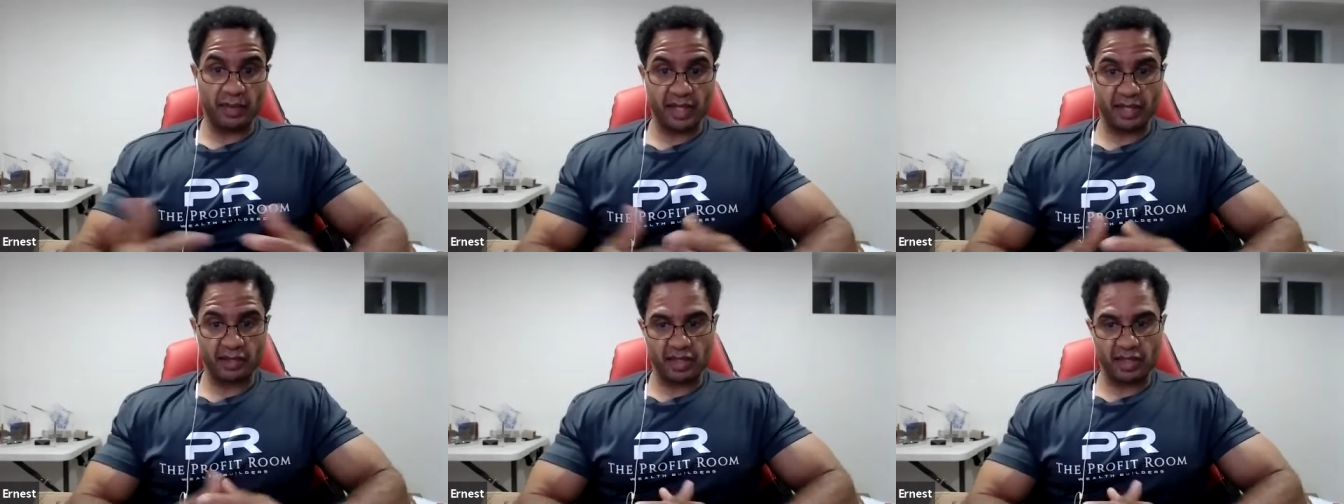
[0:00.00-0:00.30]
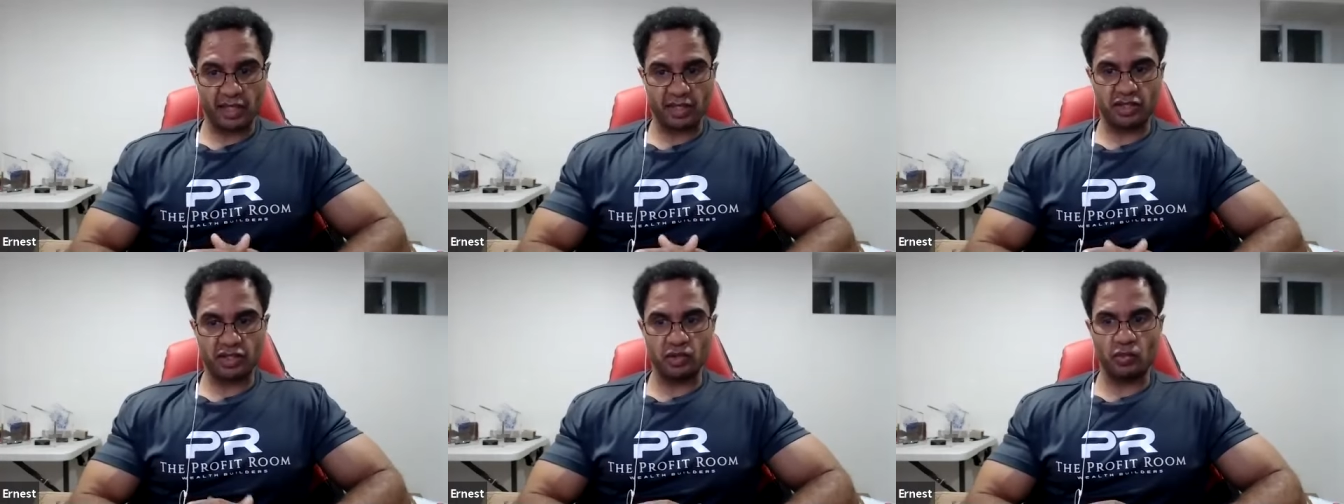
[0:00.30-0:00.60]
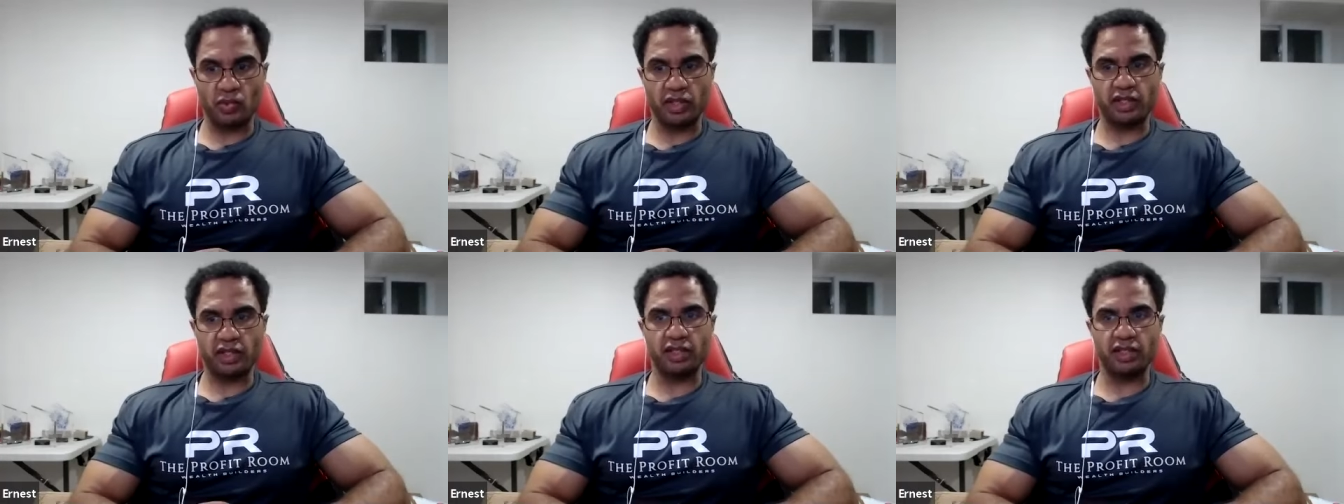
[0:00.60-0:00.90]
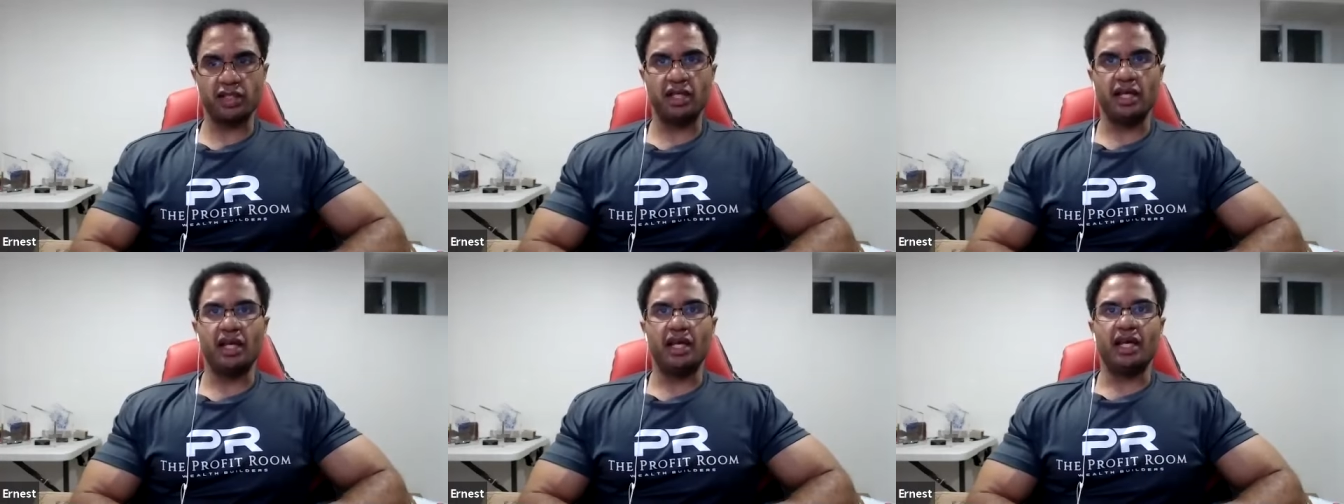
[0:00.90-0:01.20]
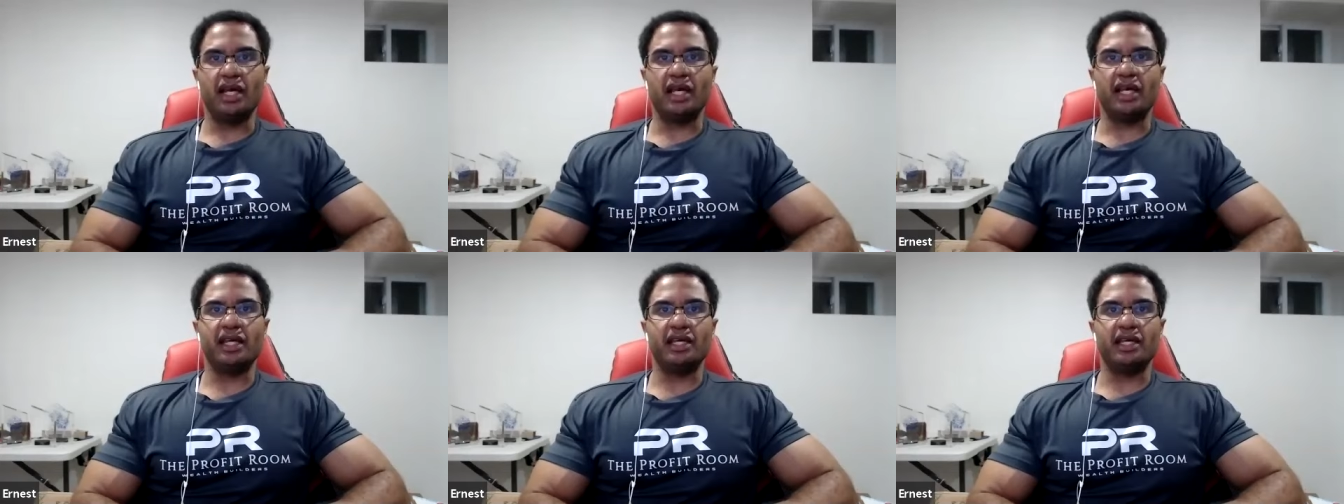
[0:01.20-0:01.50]
how bad you actually want
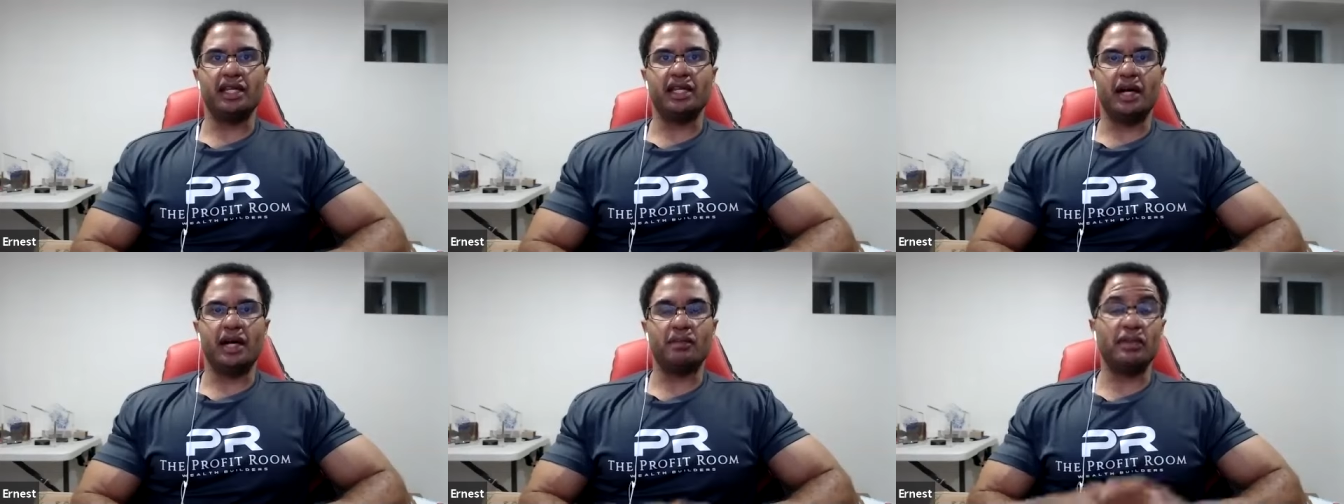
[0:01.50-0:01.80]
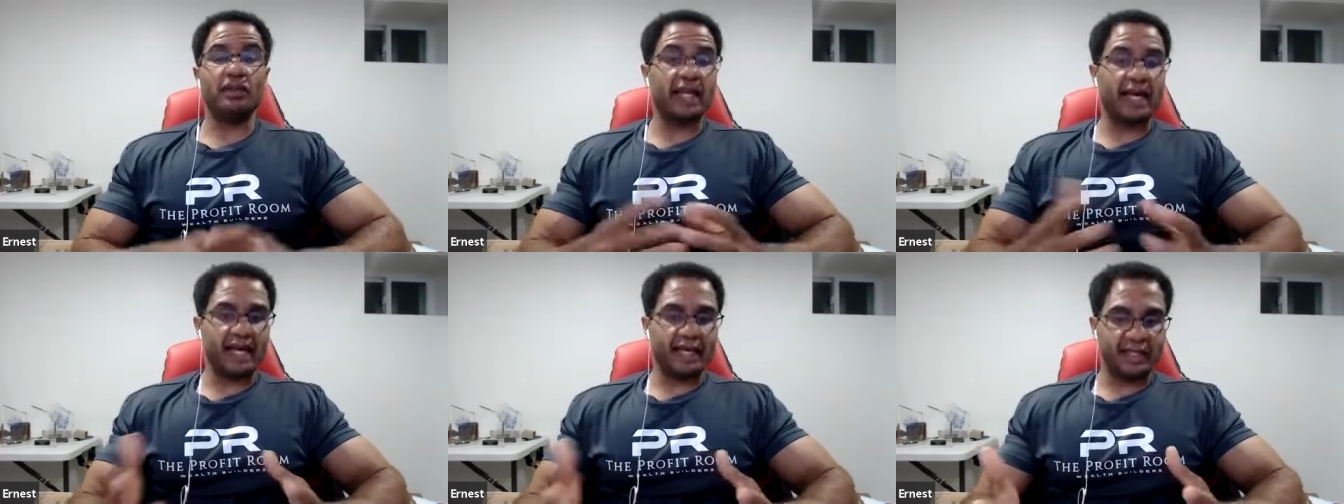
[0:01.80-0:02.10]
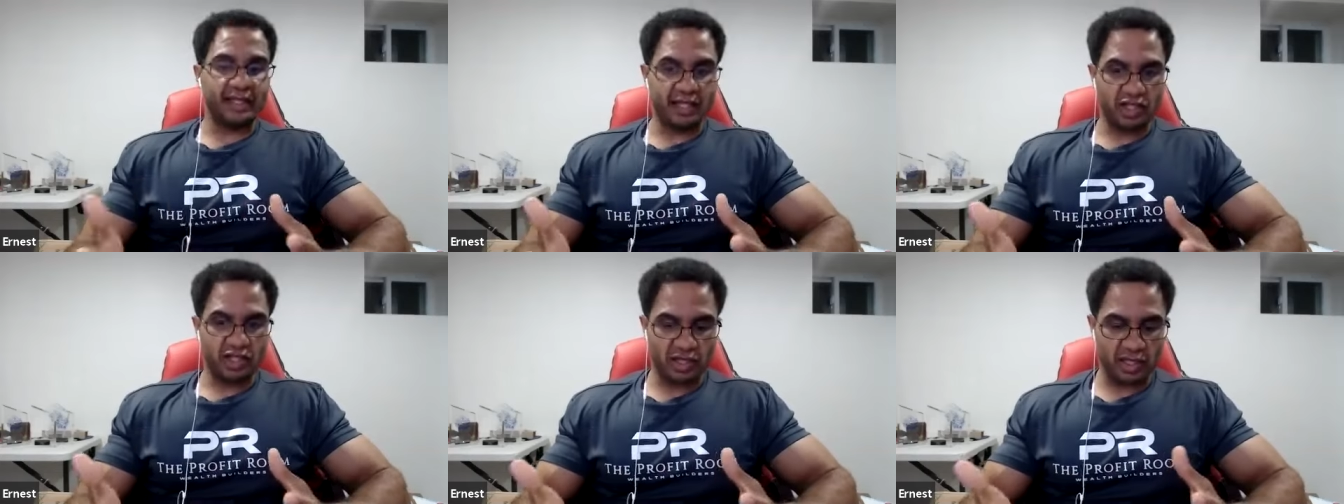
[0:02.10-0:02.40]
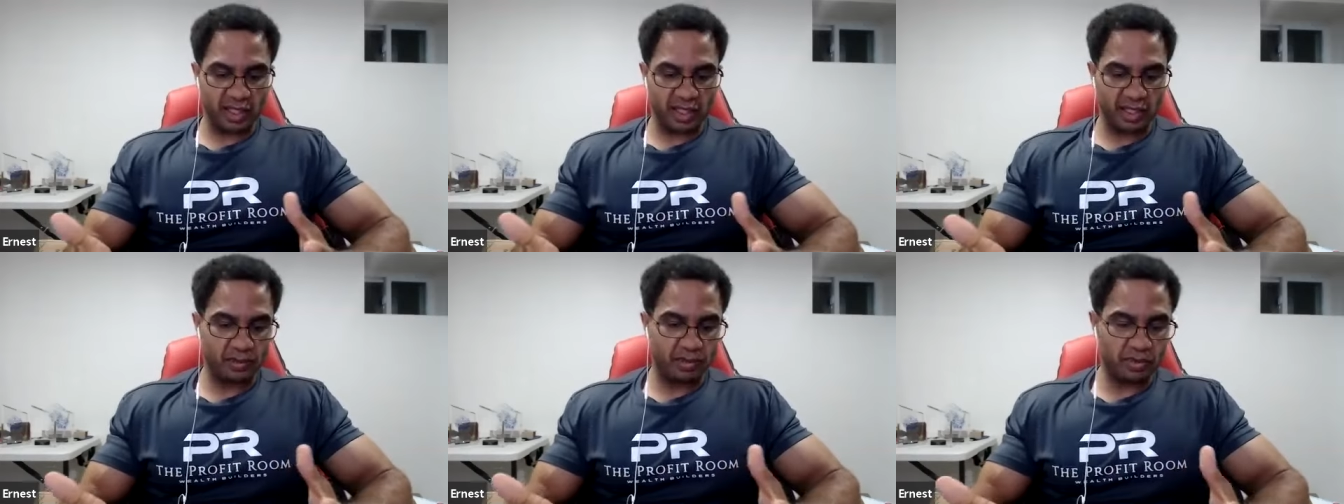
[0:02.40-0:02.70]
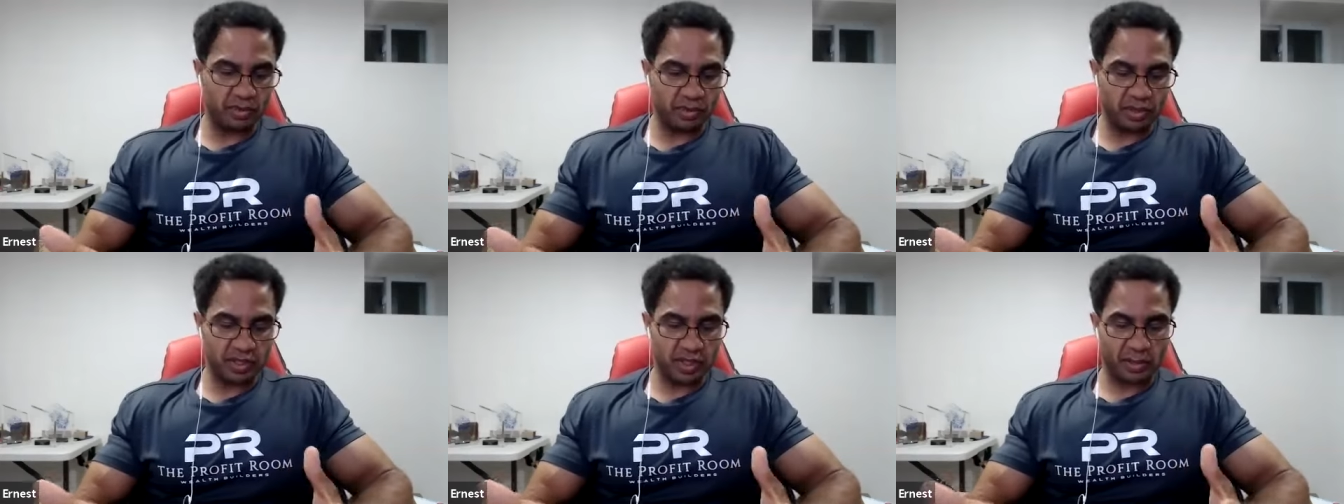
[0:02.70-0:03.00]
it. And I'm glad that you're
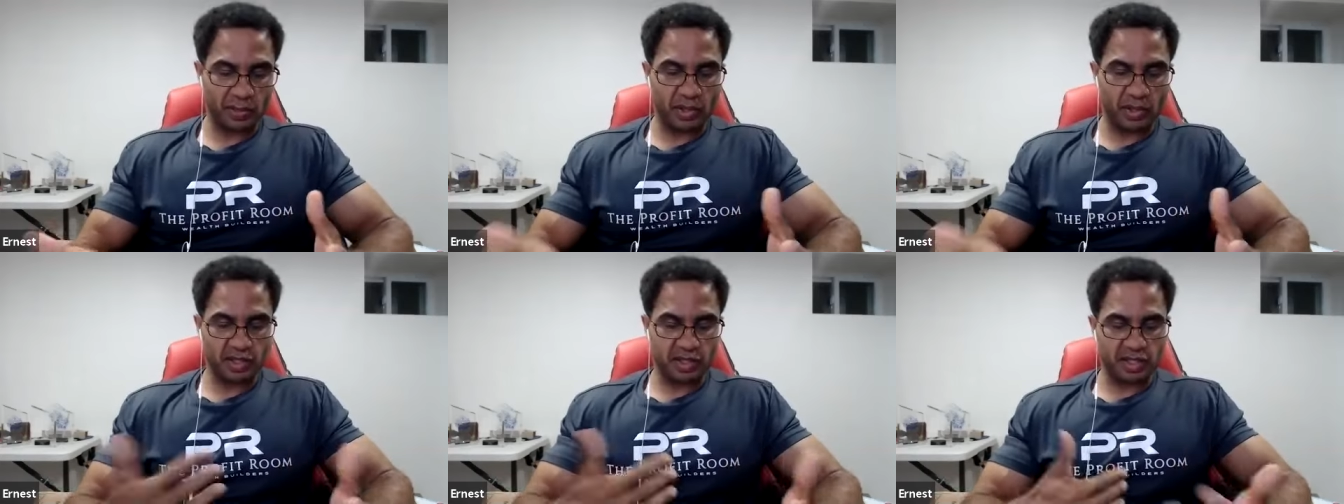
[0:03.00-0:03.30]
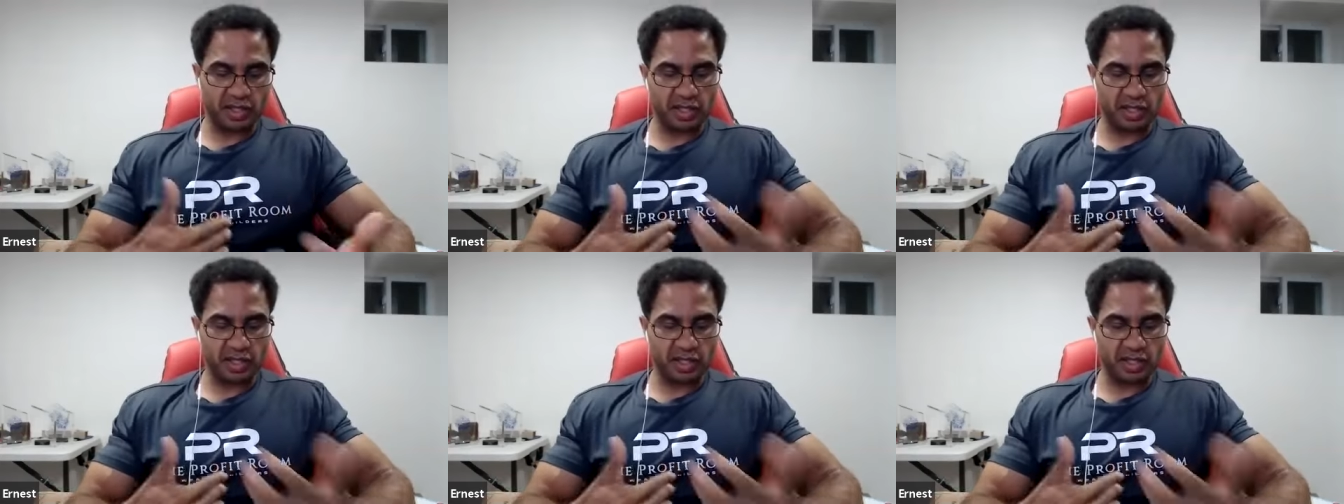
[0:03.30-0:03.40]
able to